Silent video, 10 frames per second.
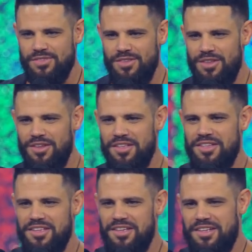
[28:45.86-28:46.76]

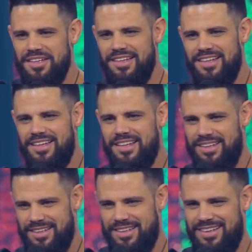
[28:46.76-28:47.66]

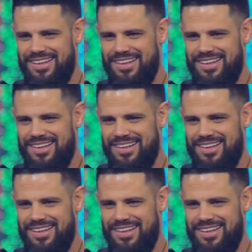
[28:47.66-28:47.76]
Nobody speaks.